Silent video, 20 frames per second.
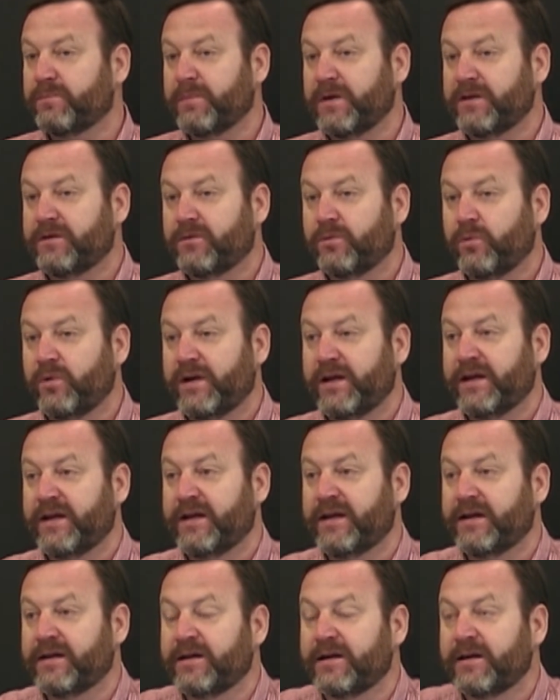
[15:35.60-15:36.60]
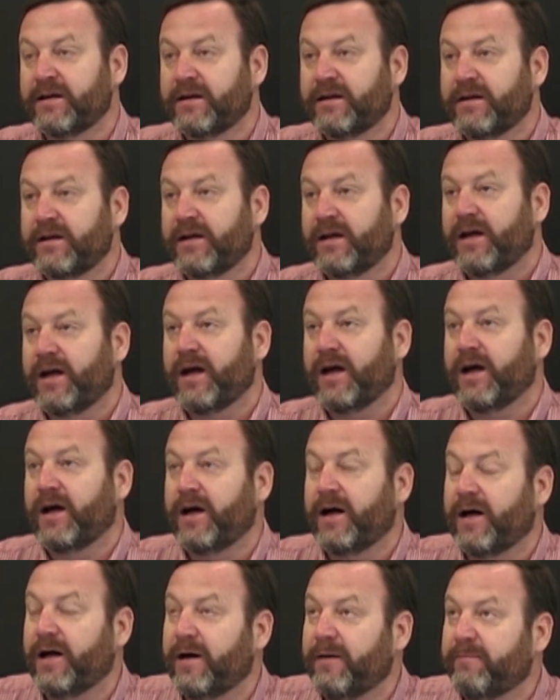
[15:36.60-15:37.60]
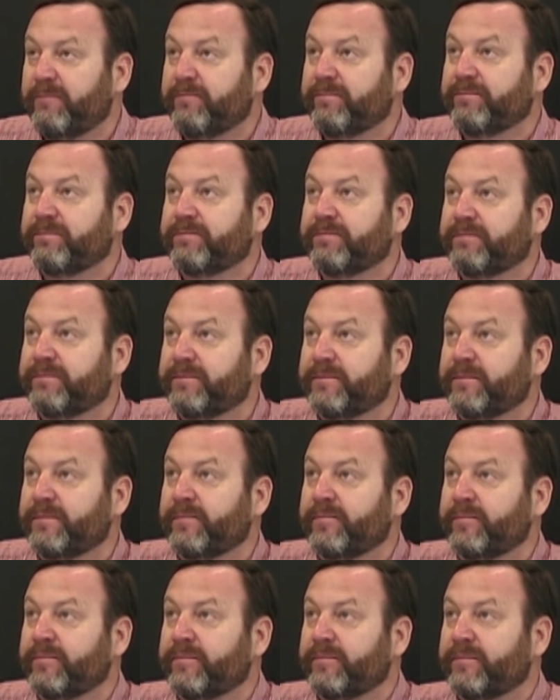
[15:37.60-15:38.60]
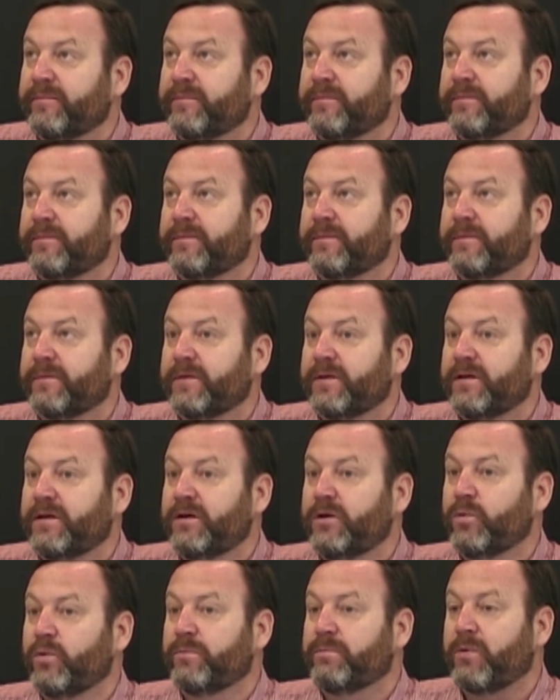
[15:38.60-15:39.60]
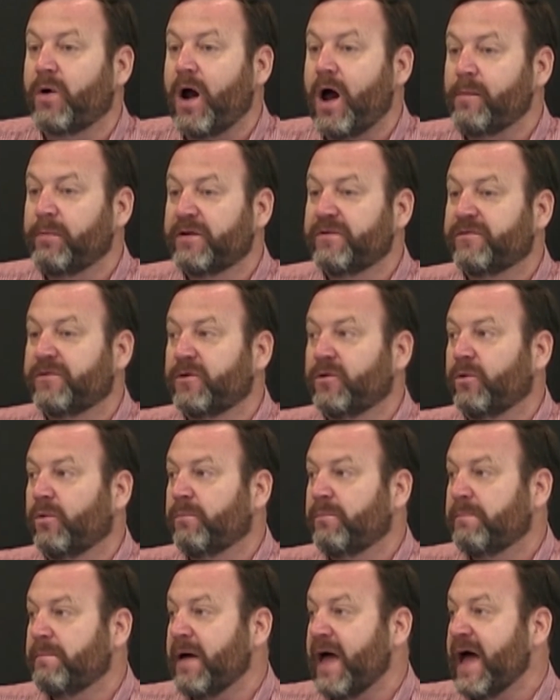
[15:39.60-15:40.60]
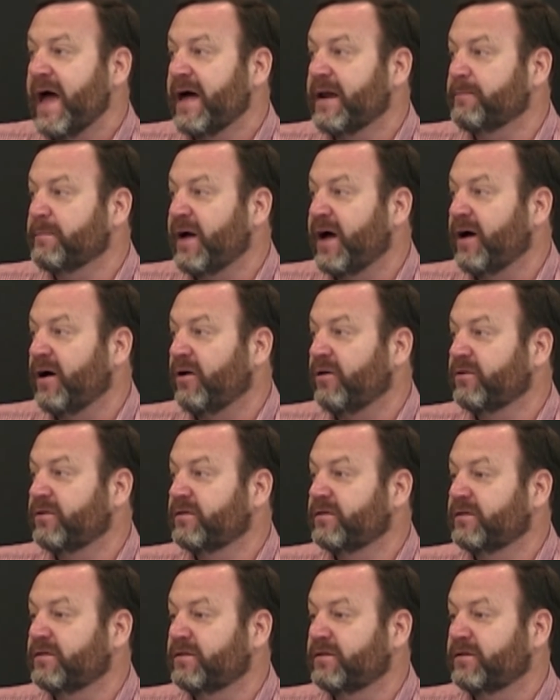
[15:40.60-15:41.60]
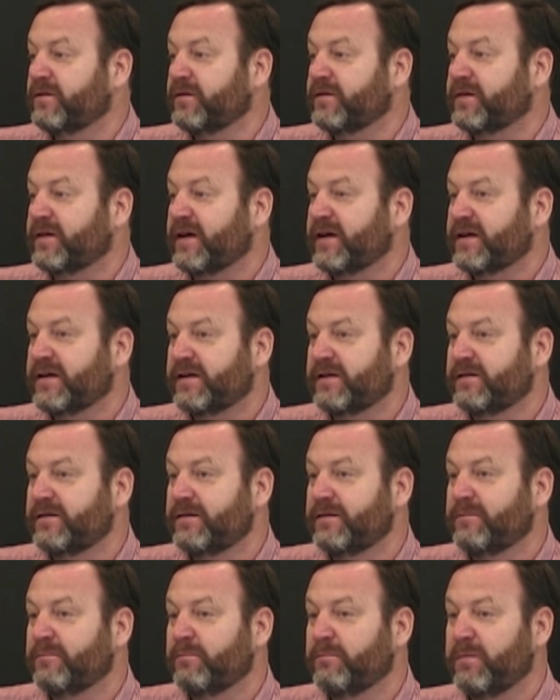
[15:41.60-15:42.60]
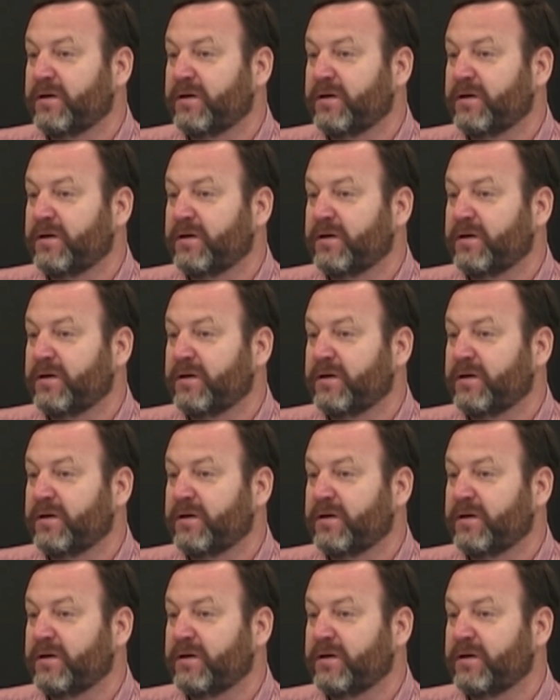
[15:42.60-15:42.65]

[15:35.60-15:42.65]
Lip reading: you would probably feel bad about just misleading your friends a little bit or just completely lying to them.